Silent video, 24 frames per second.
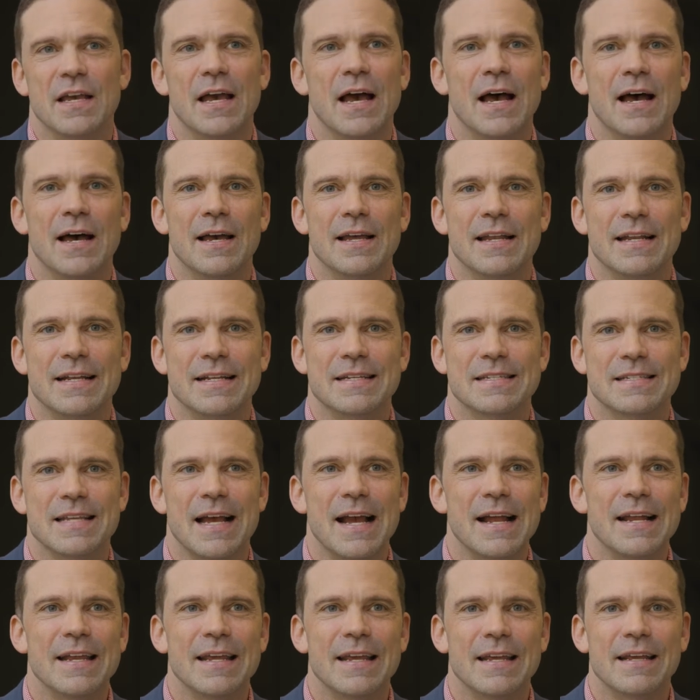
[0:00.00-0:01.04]

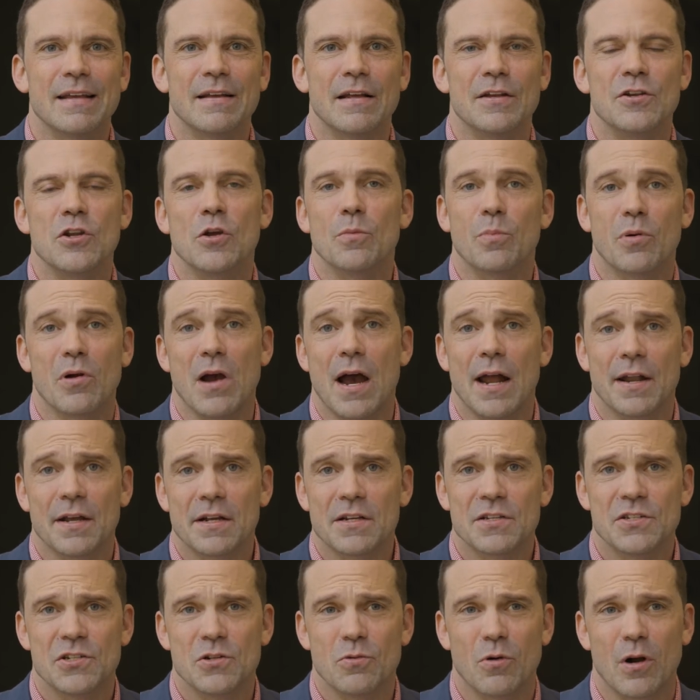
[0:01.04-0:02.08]
exciting new
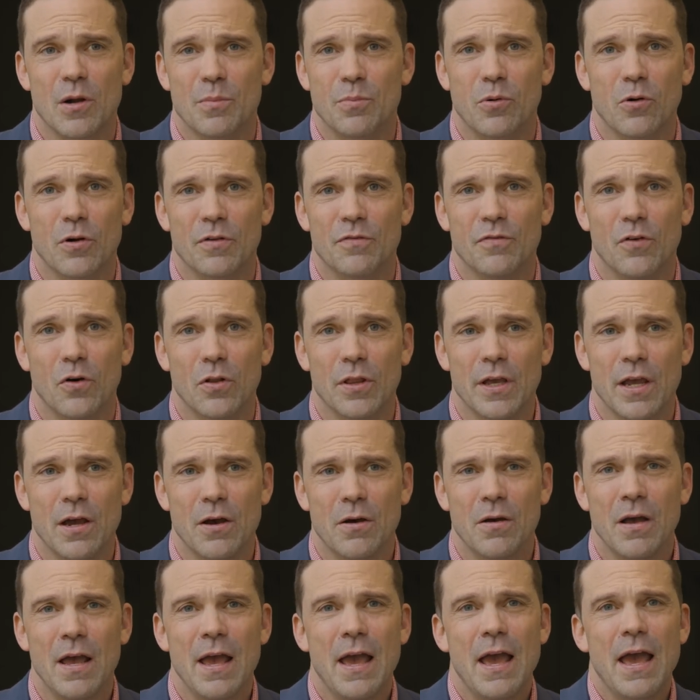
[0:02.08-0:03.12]
products to our portfolio.